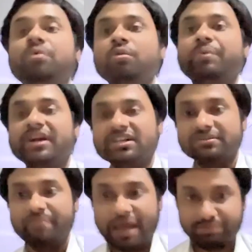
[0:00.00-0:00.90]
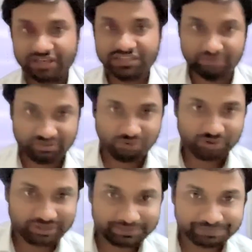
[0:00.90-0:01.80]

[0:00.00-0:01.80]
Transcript: blueprints maps as well. Okay,